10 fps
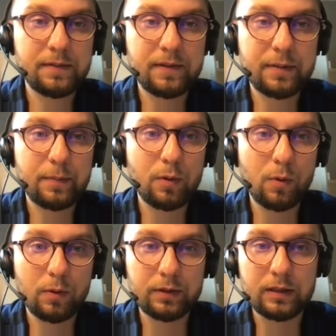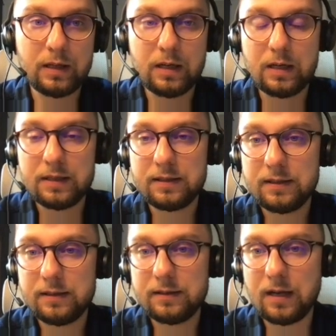them on
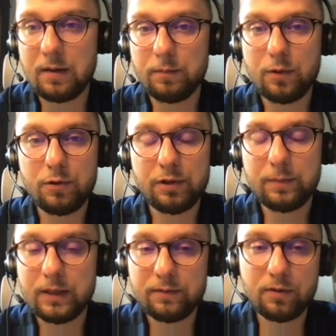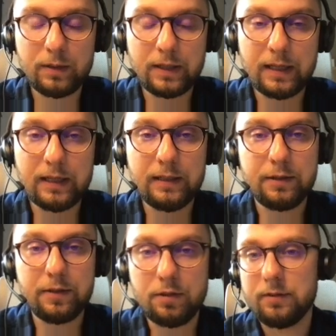some coding platform like
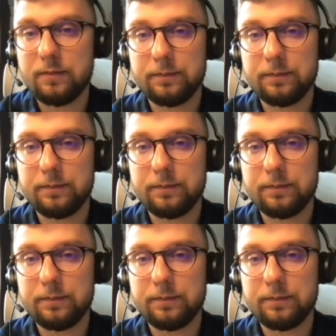LeetCode.